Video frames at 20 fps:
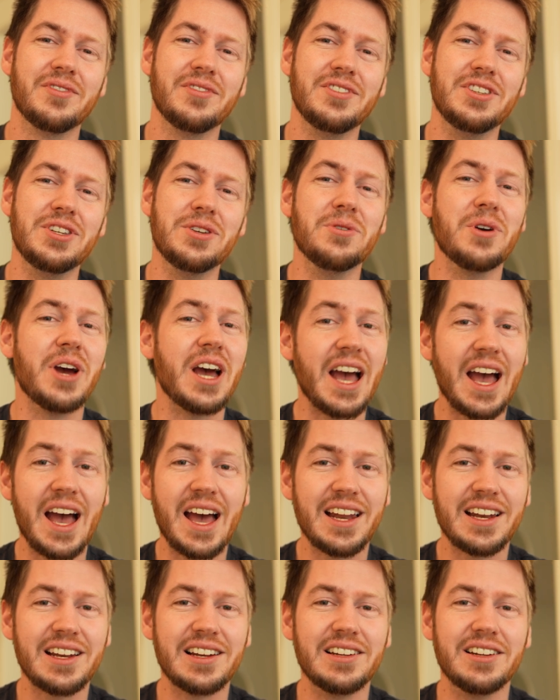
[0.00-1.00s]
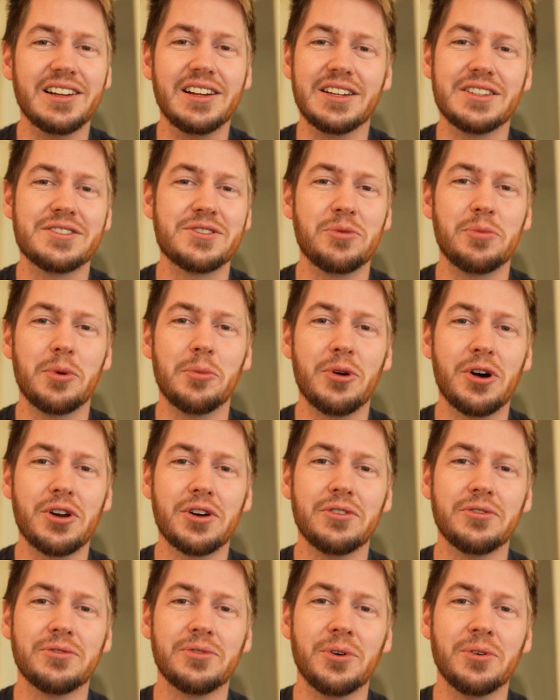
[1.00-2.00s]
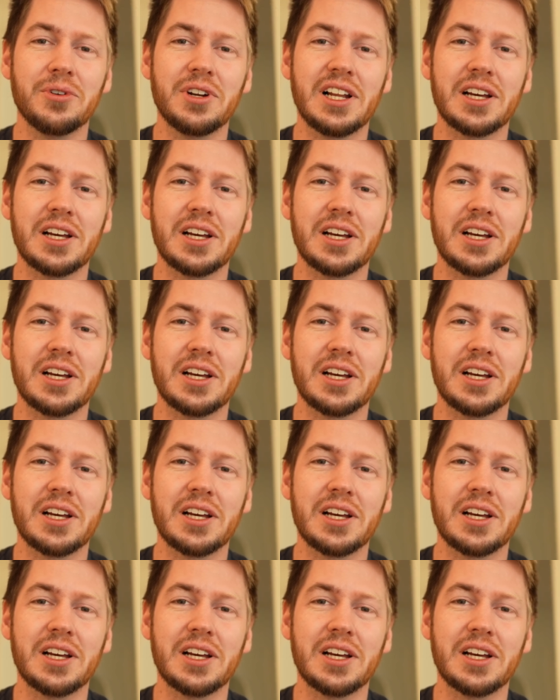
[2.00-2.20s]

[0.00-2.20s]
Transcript: you had a super modern phone,